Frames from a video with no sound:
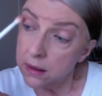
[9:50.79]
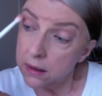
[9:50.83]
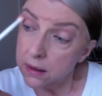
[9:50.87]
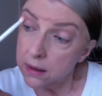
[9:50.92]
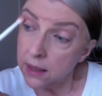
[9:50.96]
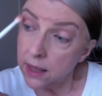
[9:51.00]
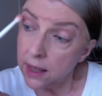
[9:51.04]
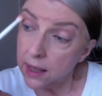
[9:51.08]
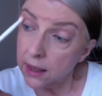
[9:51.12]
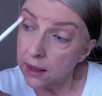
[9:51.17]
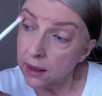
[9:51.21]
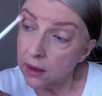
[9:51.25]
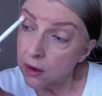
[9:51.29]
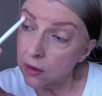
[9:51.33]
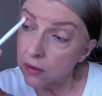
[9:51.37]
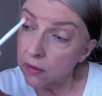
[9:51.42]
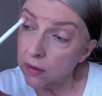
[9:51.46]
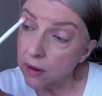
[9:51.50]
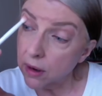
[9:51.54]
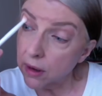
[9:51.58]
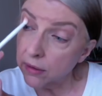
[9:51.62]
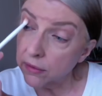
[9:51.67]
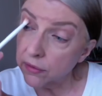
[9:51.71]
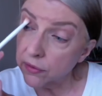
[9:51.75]
Can't go
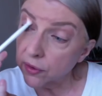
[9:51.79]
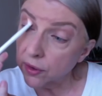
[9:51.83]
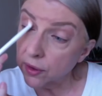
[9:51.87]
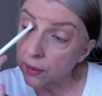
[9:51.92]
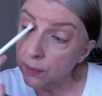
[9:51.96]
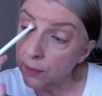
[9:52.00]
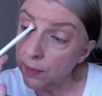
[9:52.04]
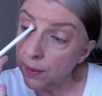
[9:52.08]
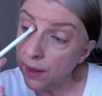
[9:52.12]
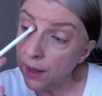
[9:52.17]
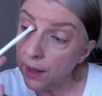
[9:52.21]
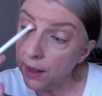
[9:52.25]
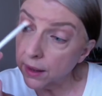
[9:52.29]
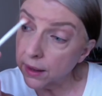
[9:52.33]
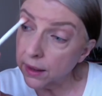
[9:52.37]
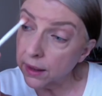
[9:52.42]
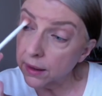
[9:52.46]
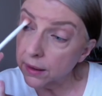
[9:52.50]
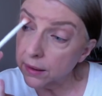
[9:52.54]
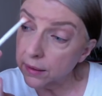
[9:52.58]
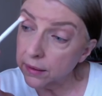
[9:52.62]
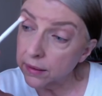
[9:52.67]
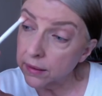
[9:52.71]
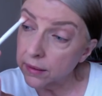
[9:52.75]
wrong for $1.
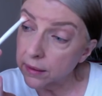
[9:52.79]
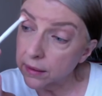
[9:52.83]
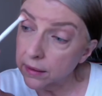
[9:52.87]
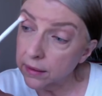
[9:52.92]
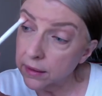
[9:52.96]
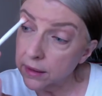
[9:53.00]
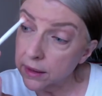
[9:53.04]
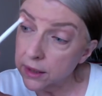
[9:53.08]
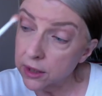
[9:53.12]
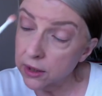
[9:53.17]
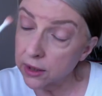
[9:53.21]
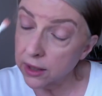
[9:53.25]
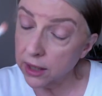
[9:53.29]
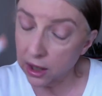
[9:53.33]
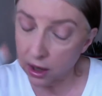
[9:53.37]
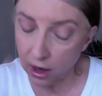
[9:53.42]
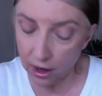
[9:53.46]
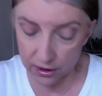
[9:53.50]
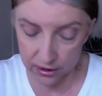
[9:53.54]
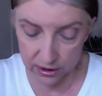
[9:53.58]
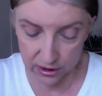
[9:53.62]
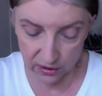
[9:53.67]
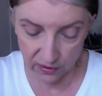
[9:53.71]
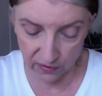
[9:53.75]
You can
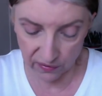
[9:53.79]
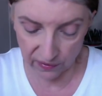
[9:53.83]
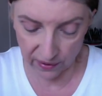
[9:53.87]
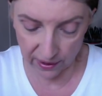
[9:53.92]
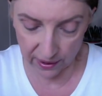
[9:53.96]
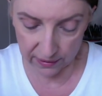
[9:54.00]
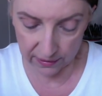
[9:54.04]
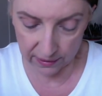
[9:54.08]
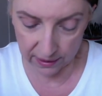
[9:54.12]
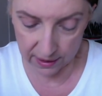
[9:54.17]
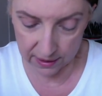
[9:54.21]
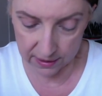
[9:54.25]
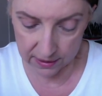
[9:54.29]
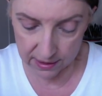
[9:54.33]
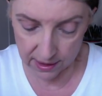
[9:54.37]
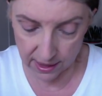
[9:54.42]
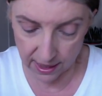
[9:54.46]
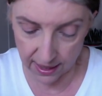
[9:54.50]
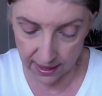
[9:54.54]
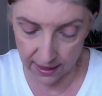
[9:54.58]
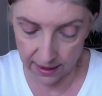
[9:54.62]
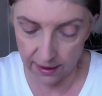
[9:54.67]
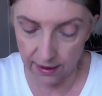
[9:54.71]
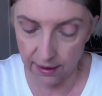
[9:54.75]
also find these
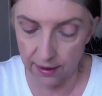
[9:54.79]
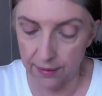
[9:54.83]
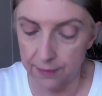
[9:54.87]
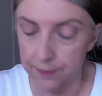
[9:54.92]
at